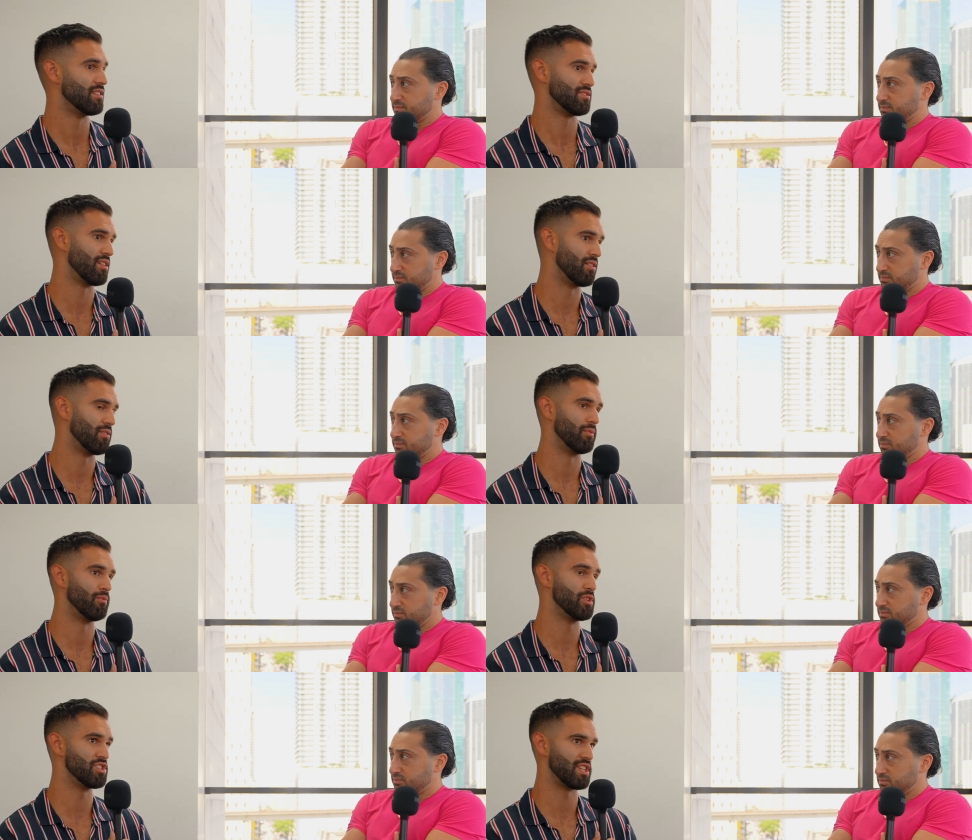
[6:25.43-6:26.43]
Speaker 1: So
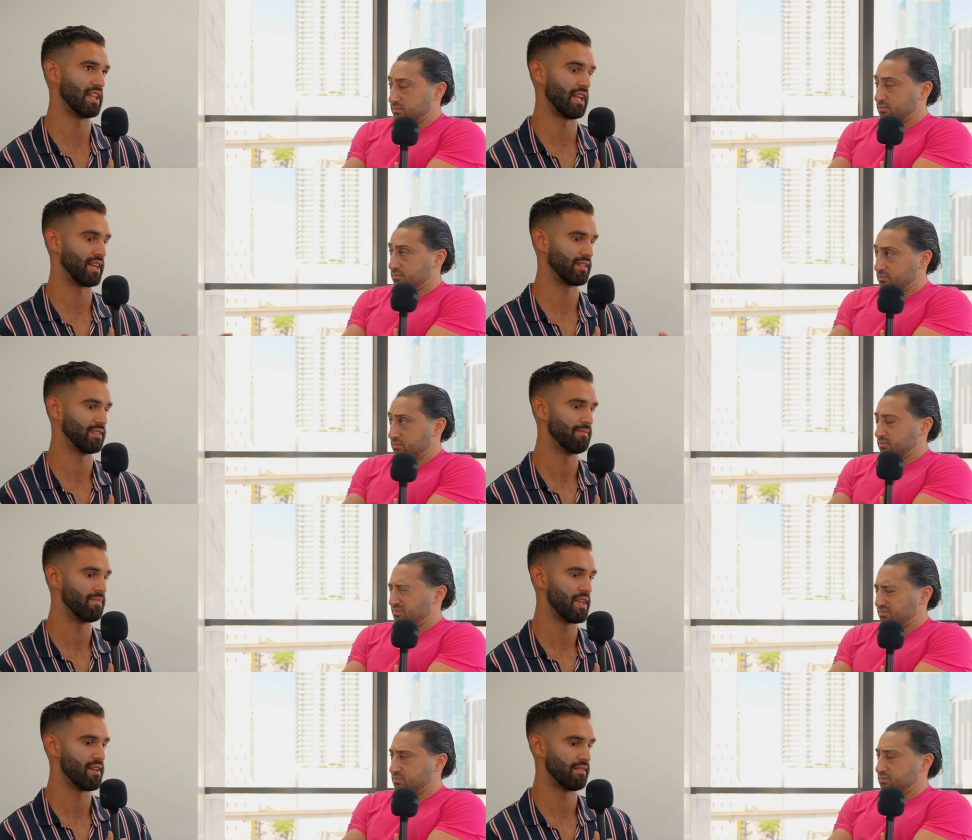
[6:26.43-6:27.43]
would you say like
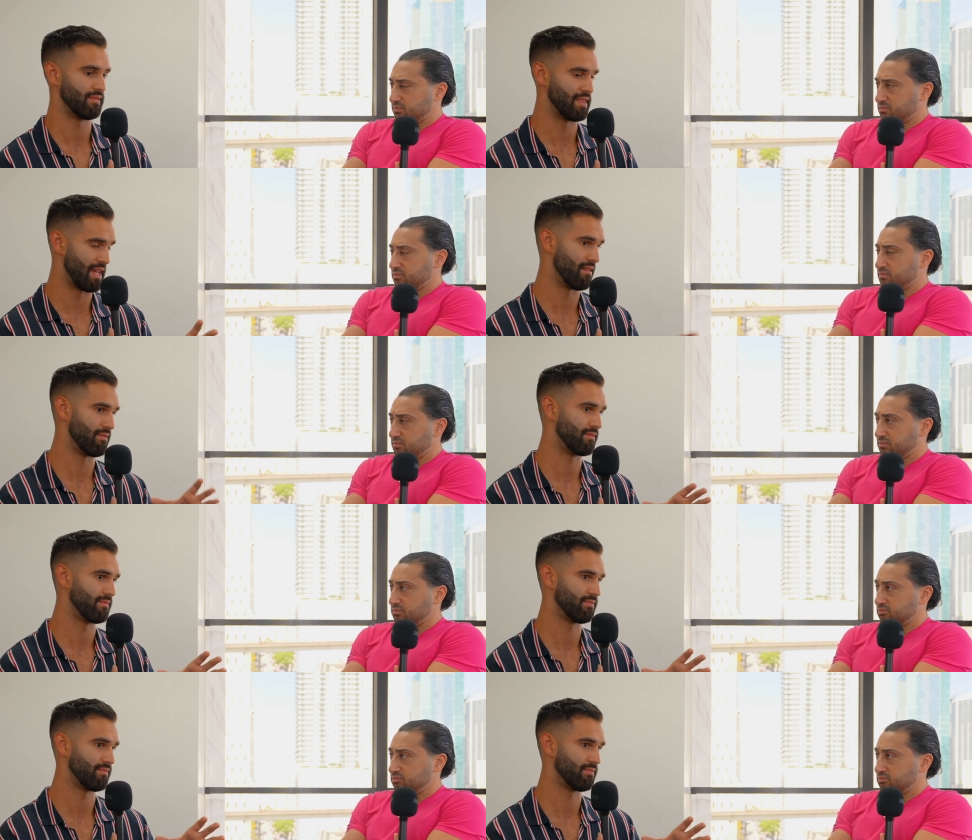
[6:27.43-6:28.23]
then